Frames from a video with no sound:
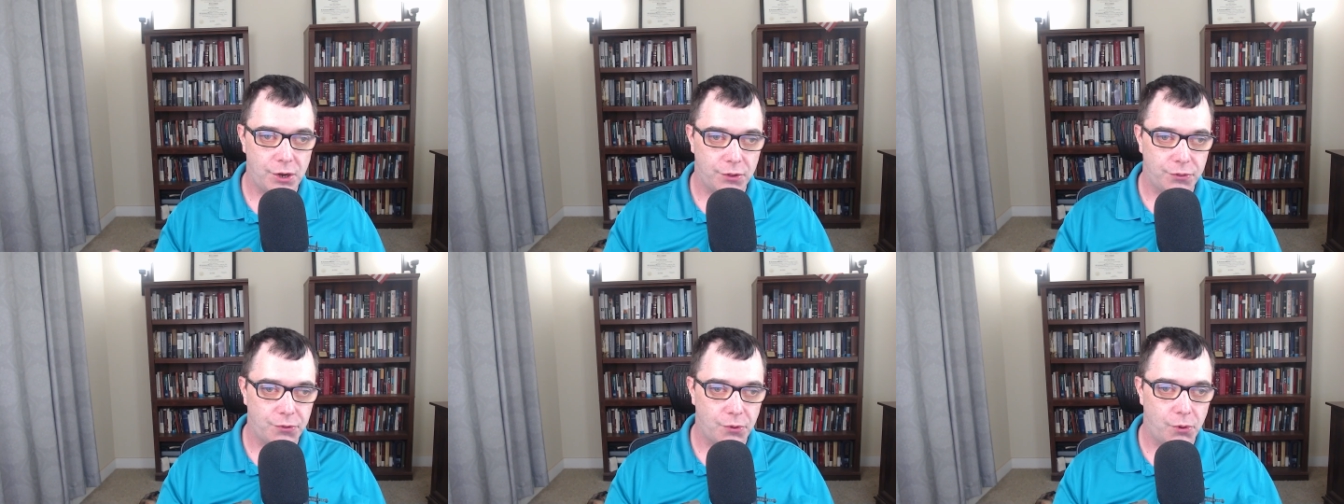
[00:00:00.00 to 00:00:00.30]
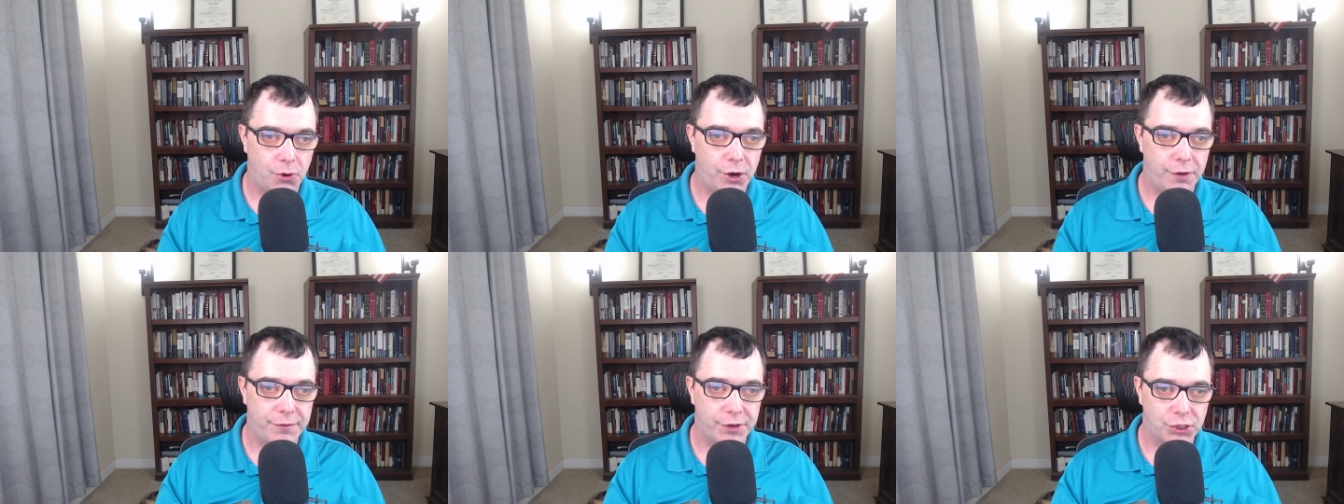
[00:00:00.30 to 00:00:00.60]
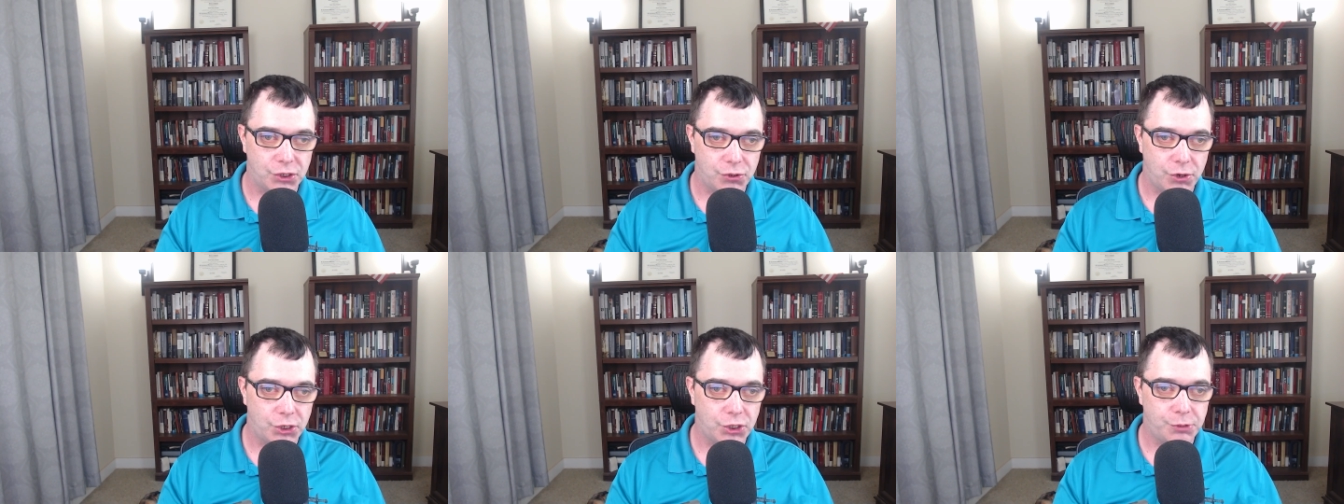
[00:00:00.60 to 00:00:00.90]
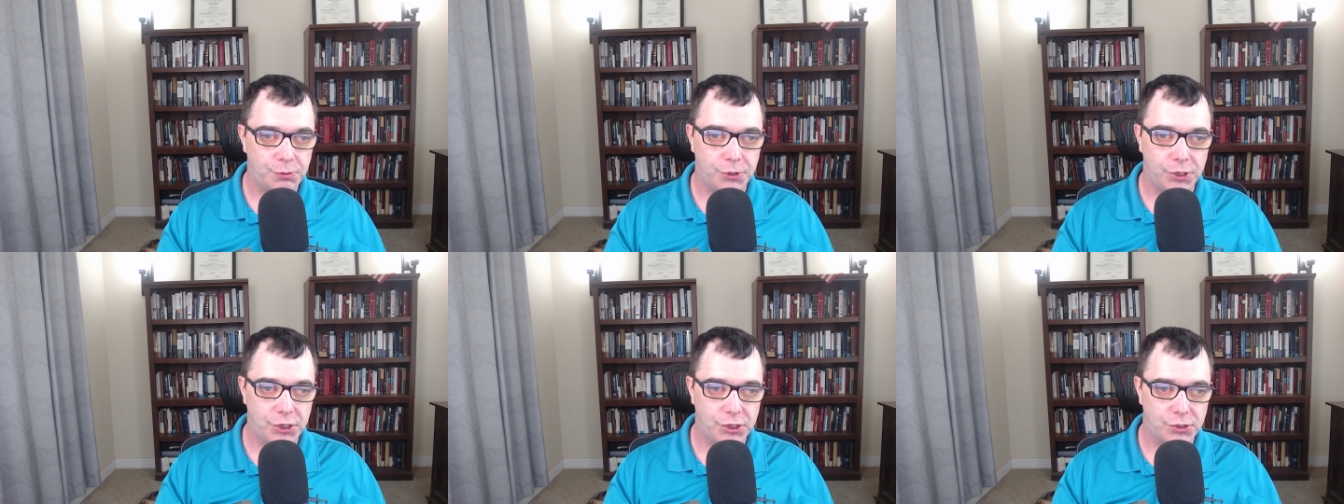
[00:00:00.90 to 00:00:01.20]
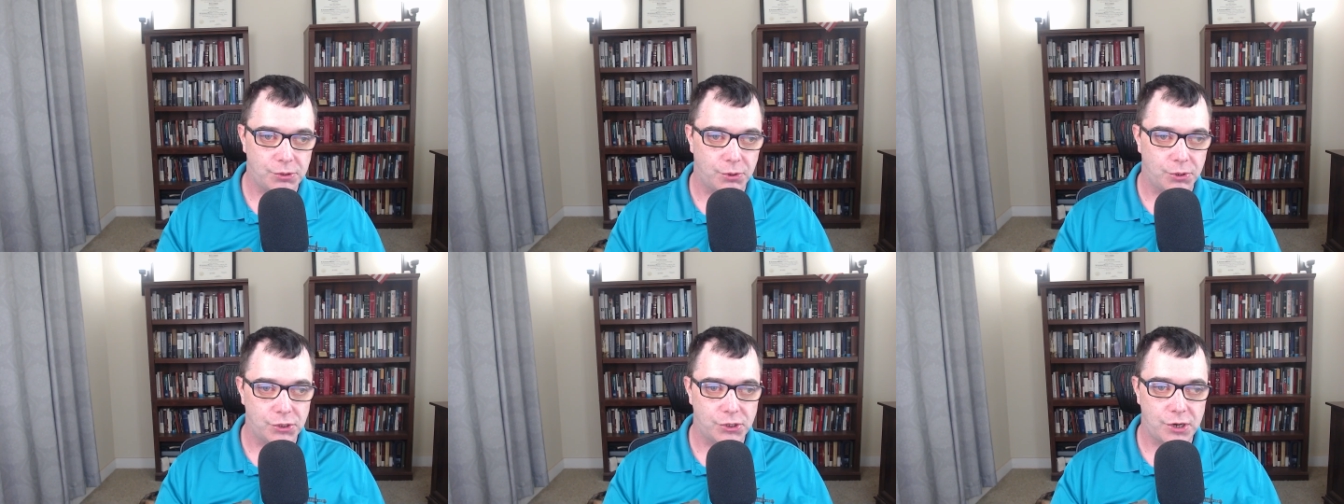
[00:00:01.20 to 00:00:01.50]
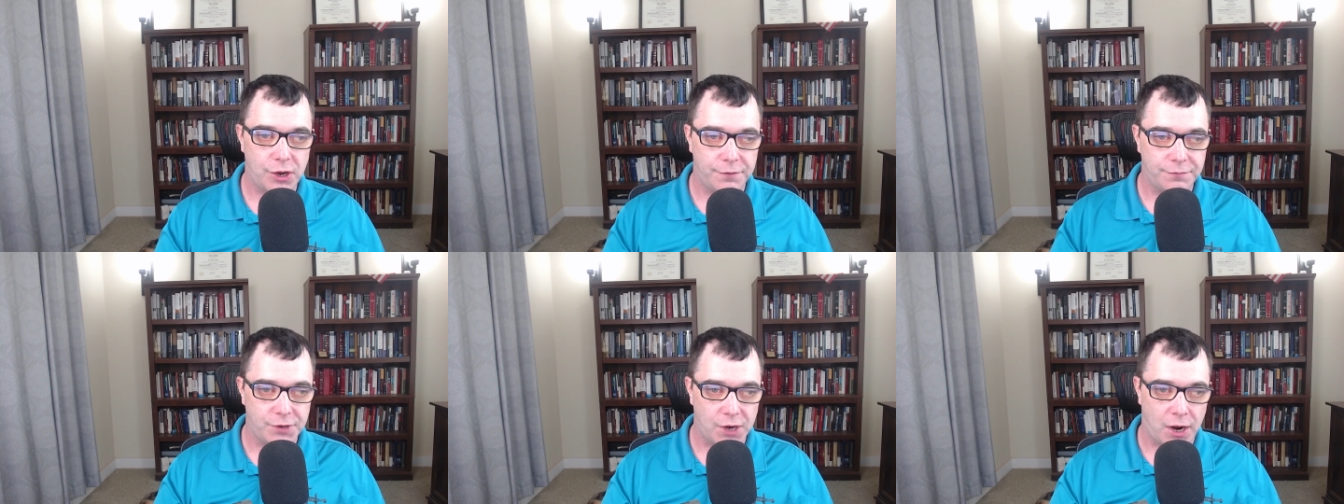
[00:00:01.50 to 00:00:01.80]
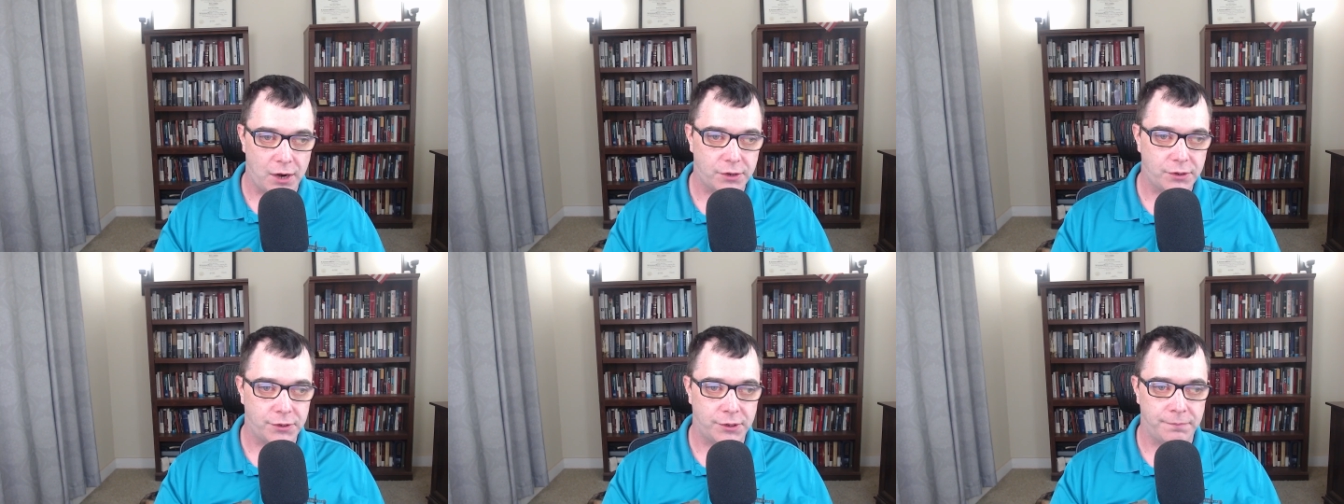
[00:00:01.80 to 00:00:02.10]
authoritative, and trustworthy source of
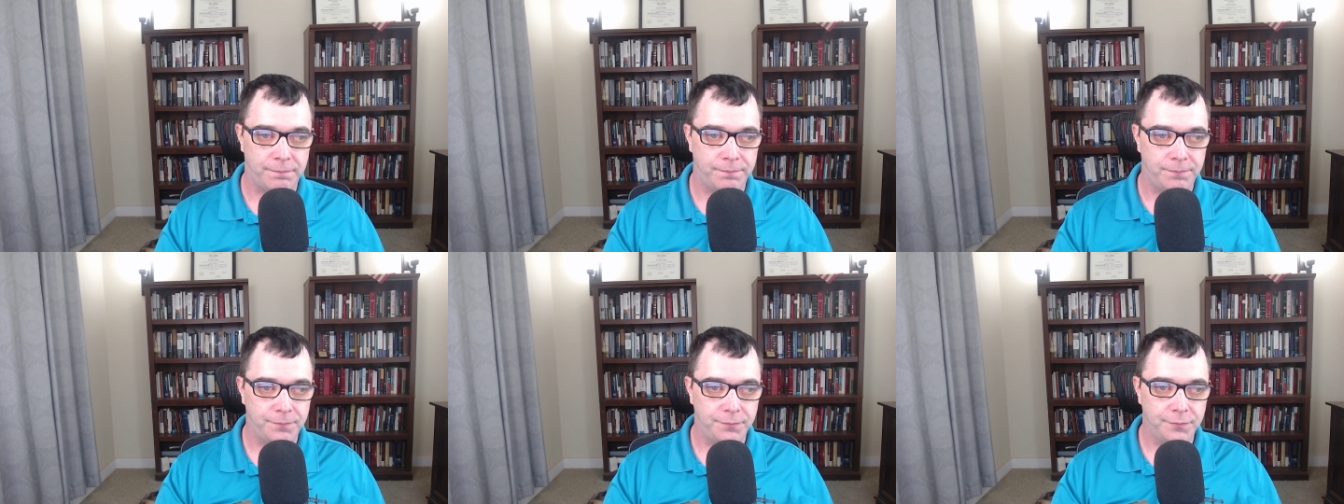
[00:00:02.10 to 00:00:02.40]
doctrine.